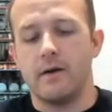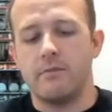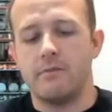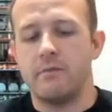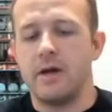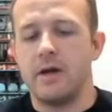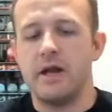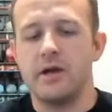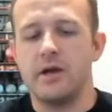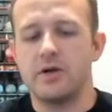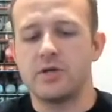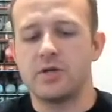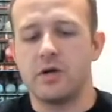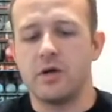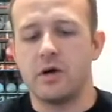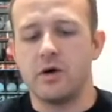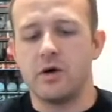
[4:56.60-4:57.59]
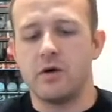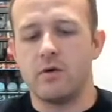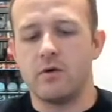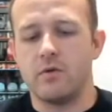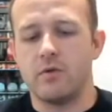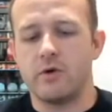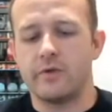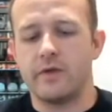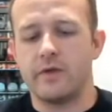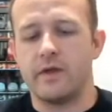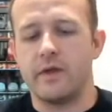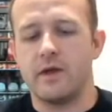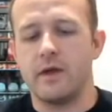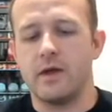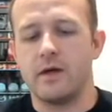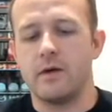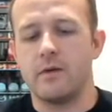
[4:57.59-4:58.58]
many years ago, worked
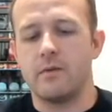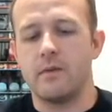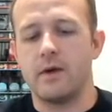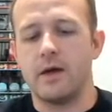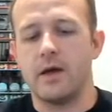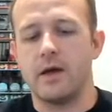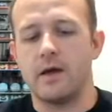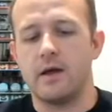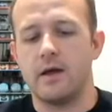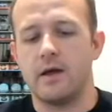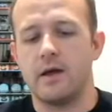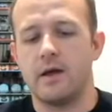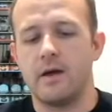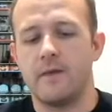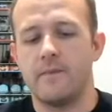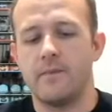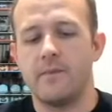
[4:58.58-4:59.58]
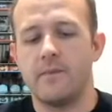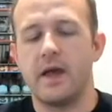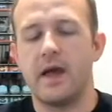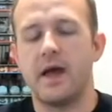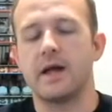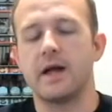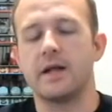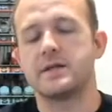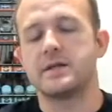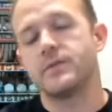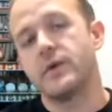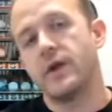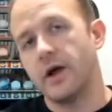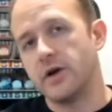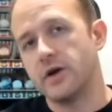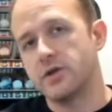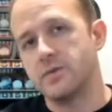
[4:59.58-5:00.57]
with him and had
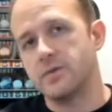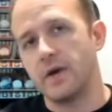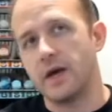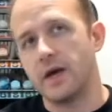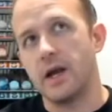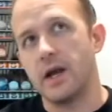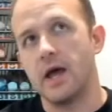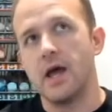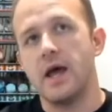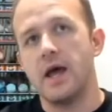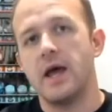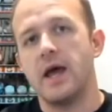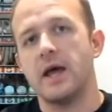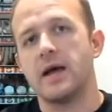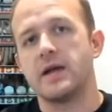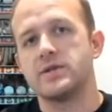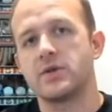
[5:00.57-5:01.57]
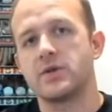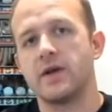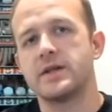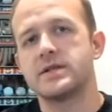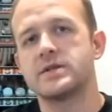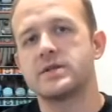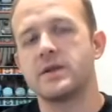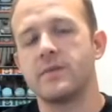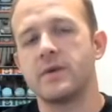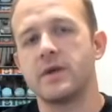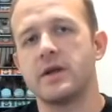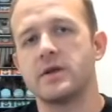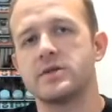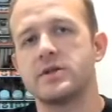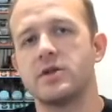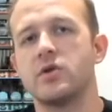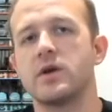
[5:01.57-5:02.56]
something else made. And so that's
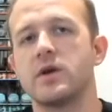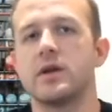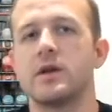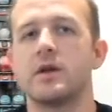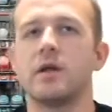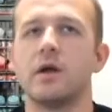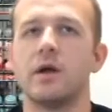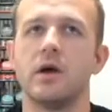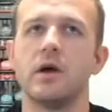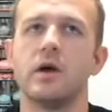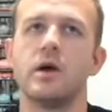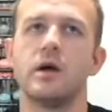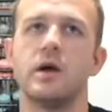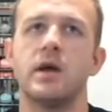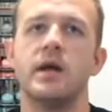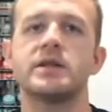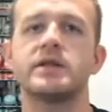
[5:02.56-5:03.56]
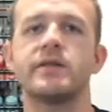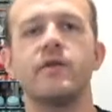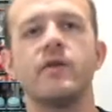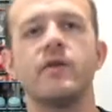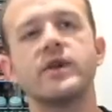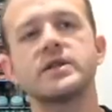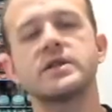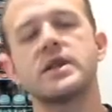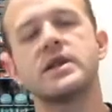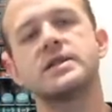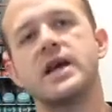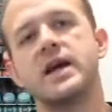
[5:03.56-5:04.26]
something else you can. He has a few things on his